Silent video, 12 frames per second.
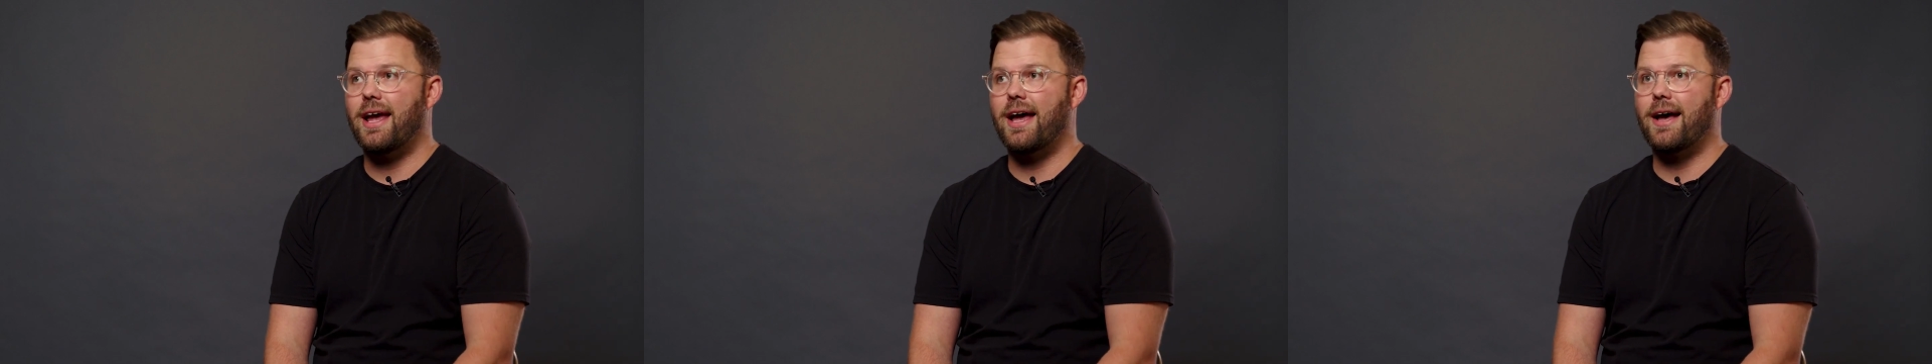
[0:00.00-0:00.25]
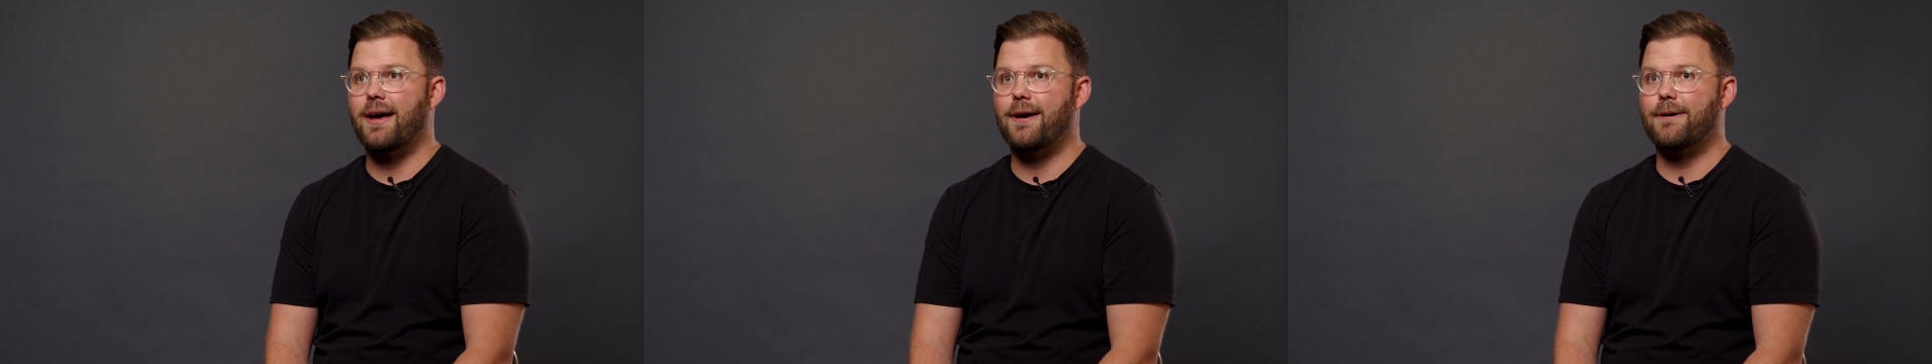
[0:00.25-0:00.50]

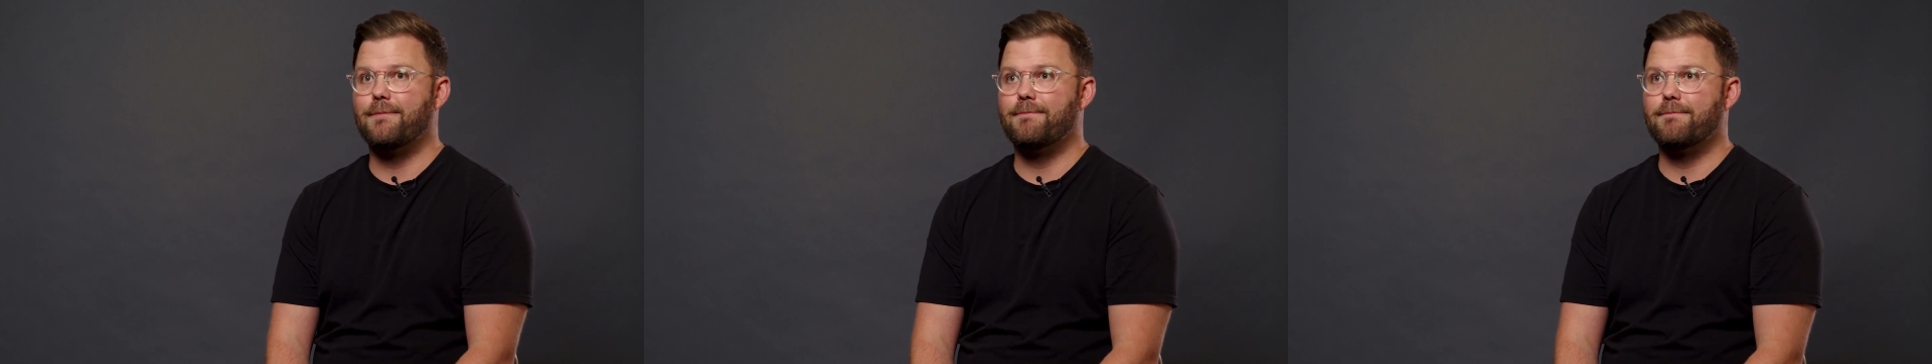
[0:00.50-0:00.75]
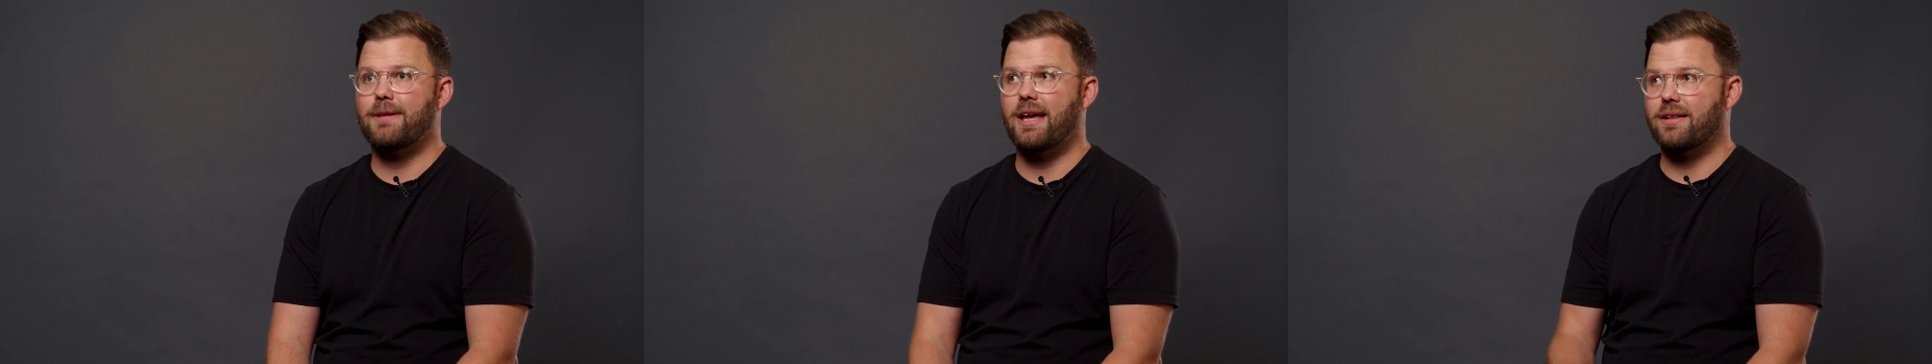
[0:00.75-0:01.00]

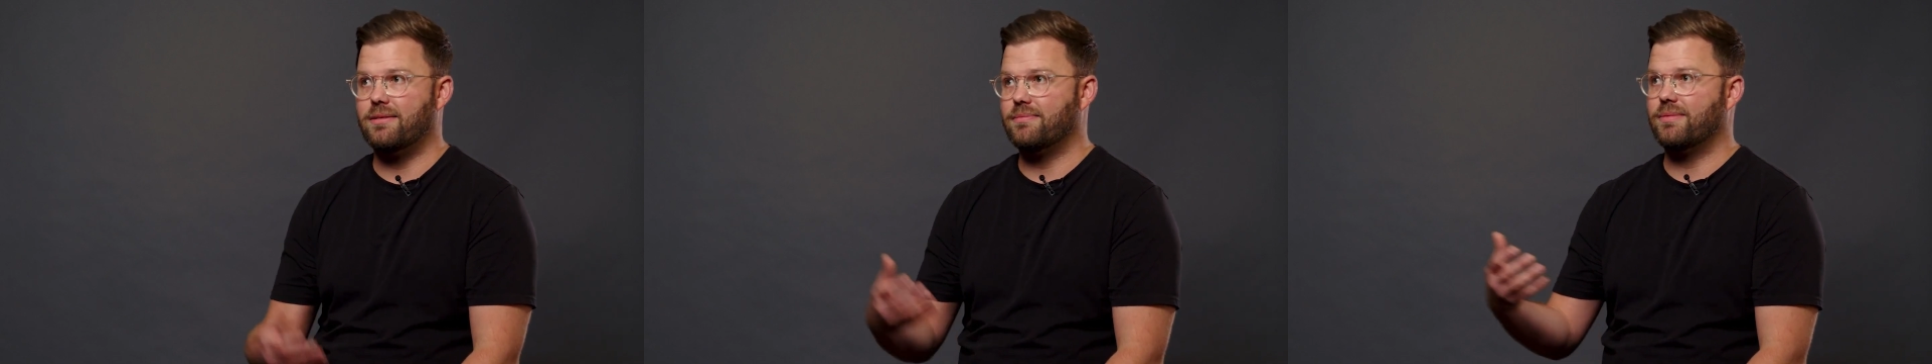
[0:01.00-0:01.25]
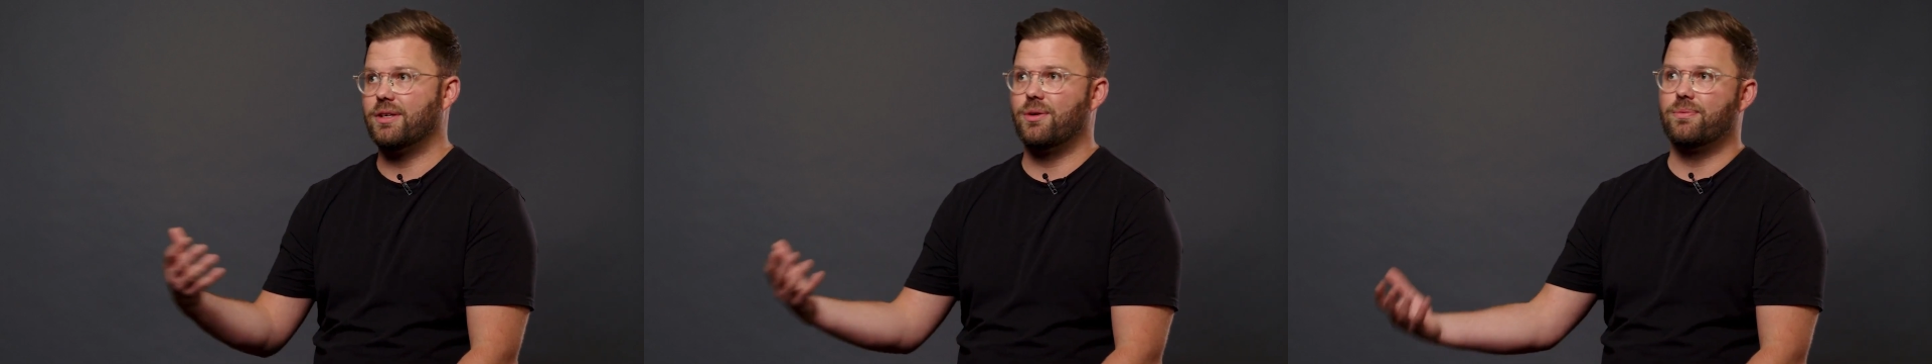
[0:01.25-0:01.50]
um,
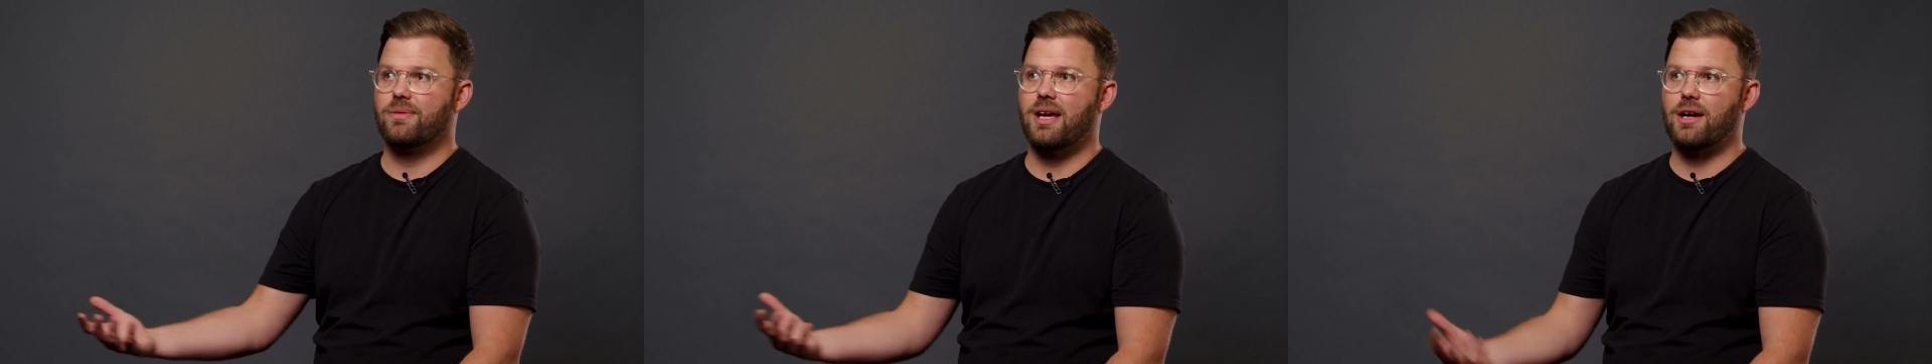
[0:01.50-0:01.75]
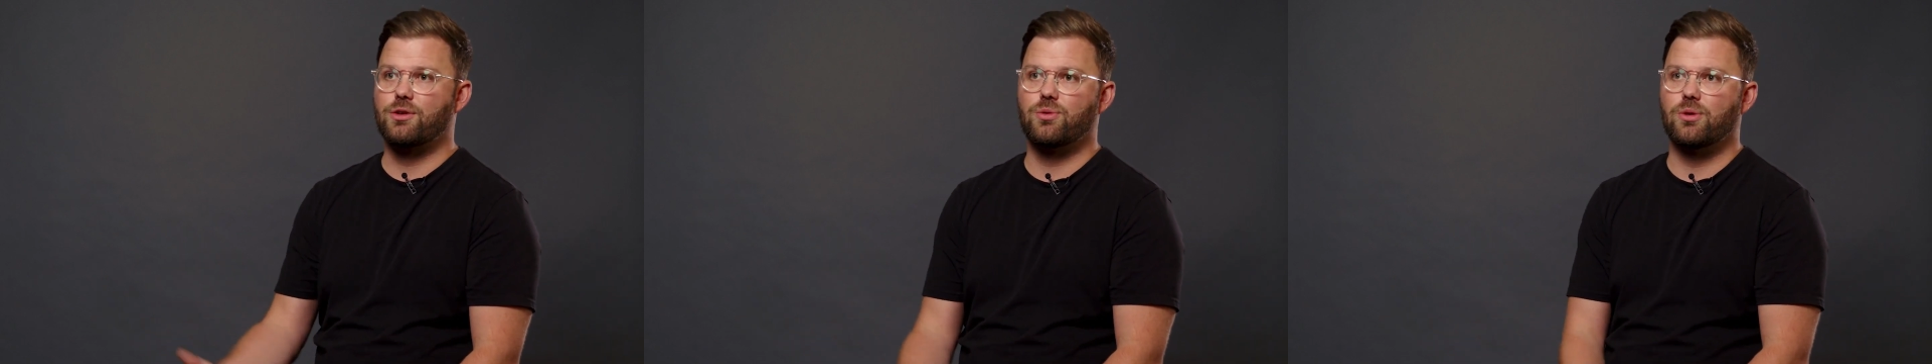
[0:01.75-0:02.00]
and you know,
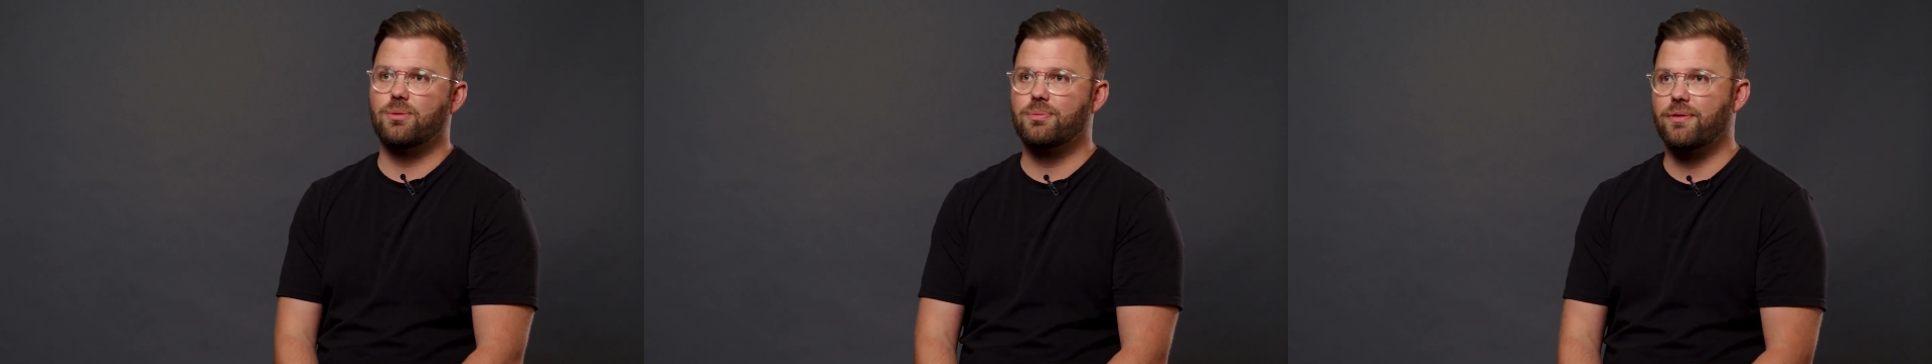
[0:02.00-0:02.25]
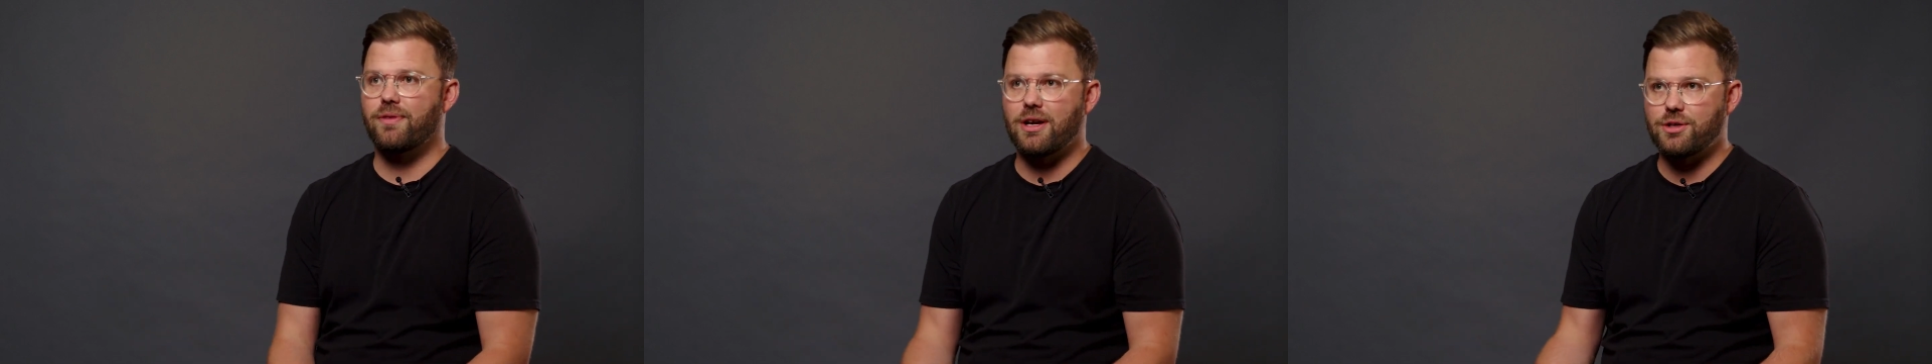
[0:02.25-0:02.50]
the actual
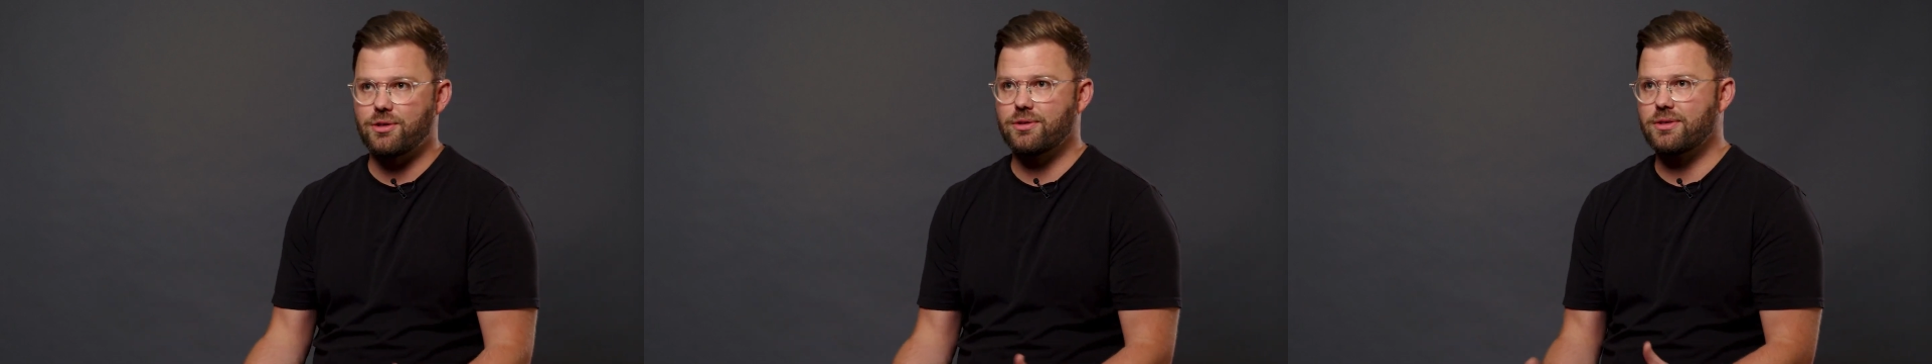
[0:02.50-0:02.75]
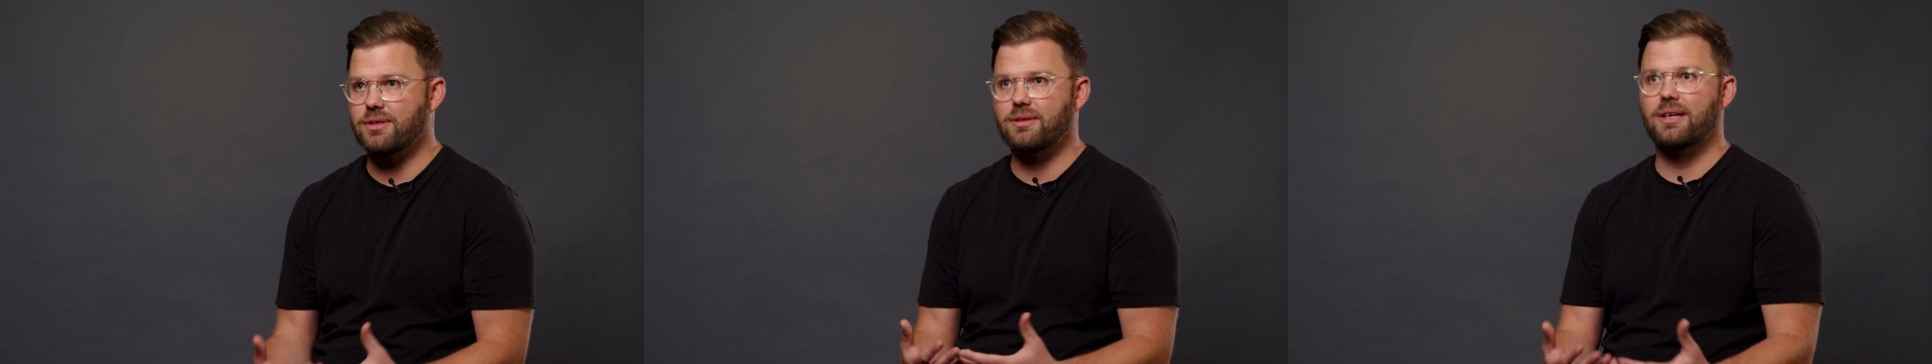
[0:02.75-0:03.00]

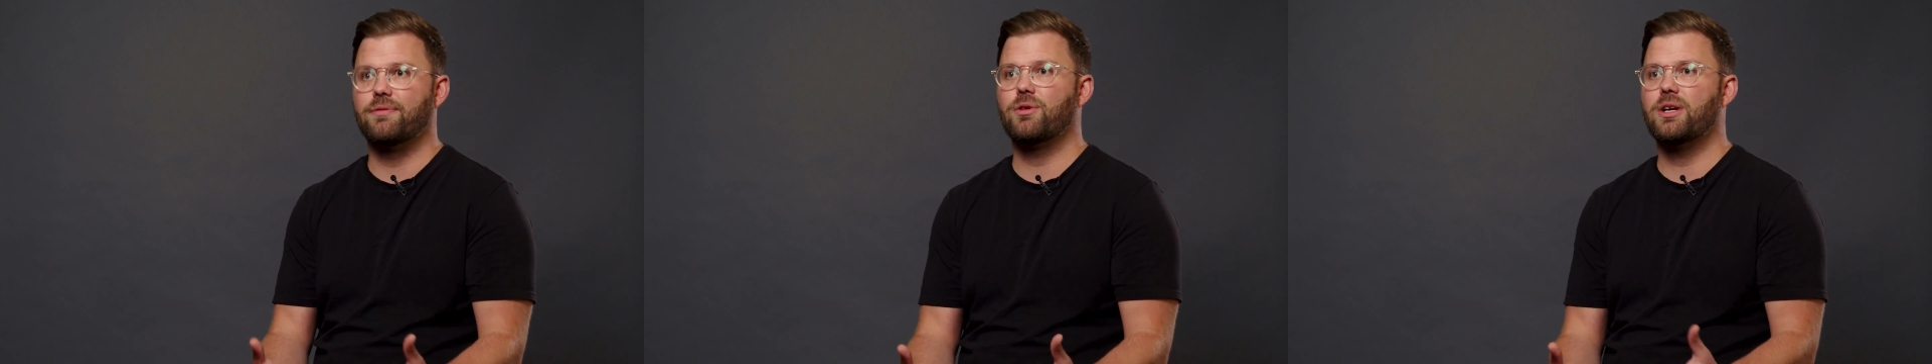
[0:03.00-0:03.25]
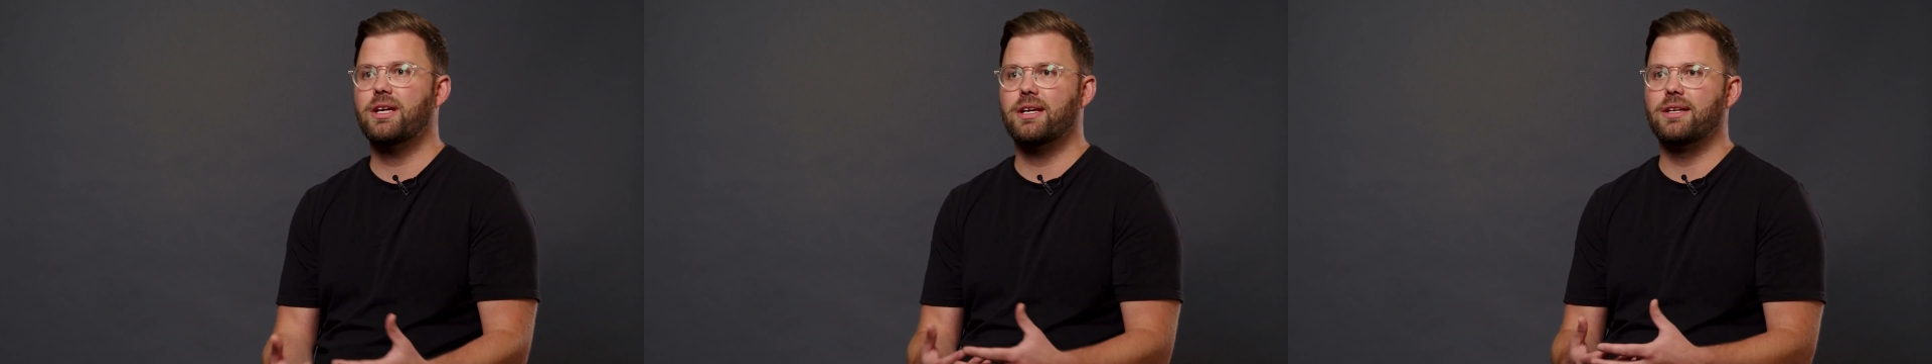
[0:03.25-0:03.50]
professionals
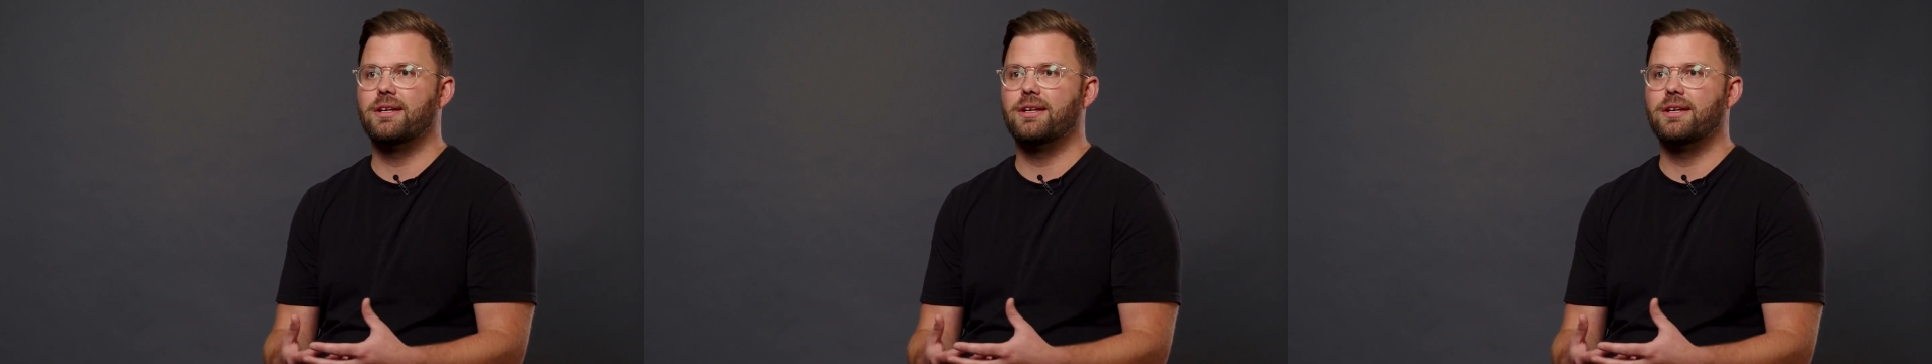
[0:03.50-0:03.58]
delivering.